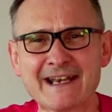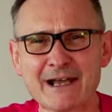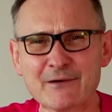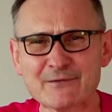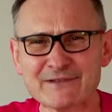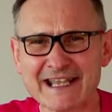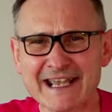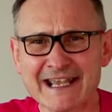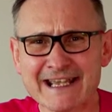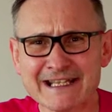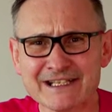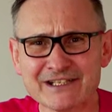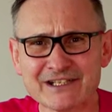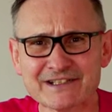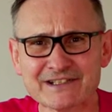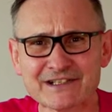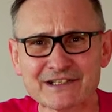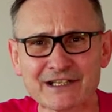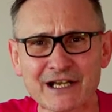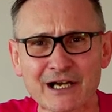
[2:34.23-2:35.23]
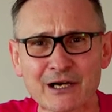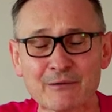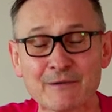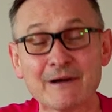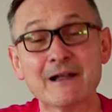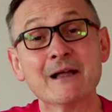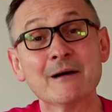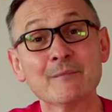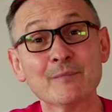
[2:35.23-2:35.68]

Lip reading: That was ages ago.